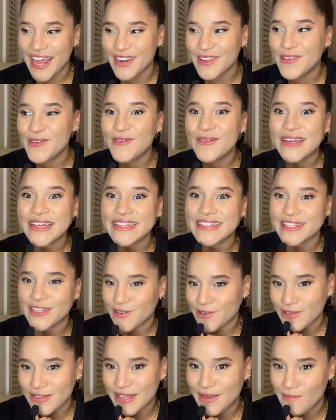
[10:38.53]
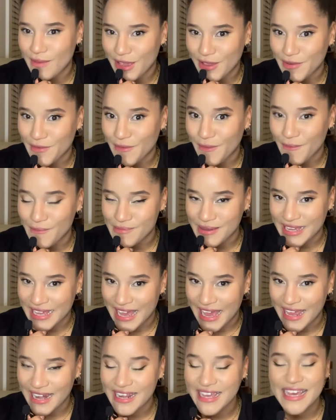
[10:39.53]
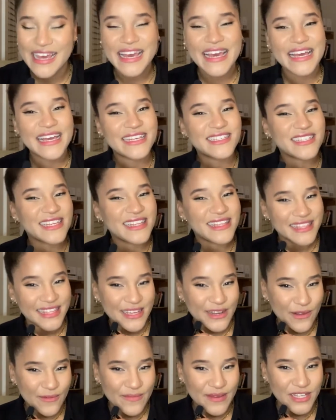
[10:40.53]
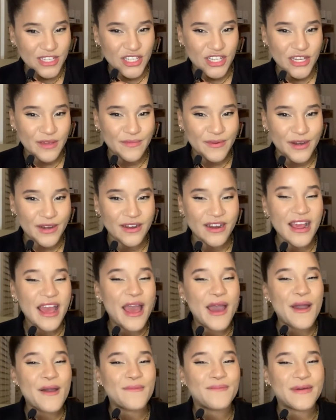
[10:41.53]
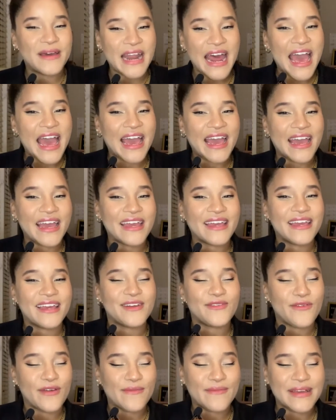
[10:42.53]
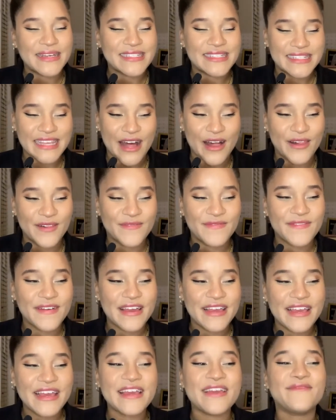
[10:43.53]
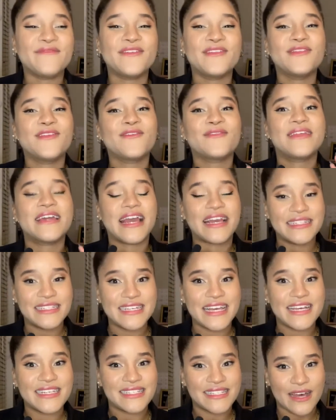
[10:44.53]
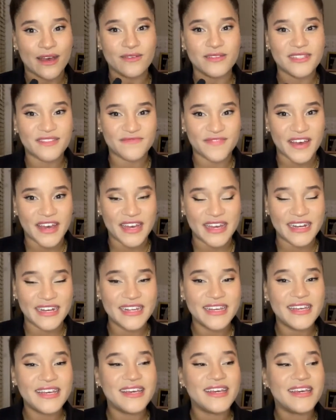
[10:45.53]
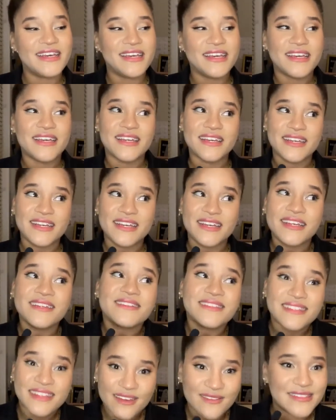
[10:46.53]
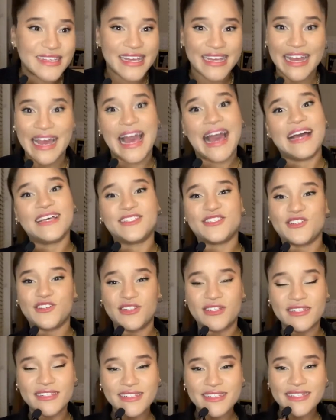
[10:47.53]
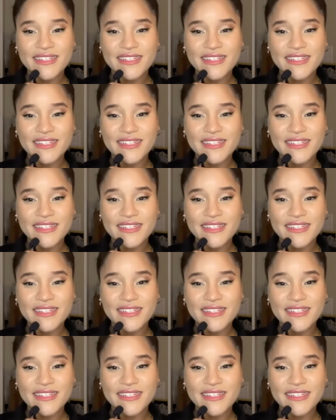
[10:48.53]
You can literally make your own baguette. It's a little bit cheaper, but I, knowing myself, even though the idea sounds fun, it sounds like a hassle.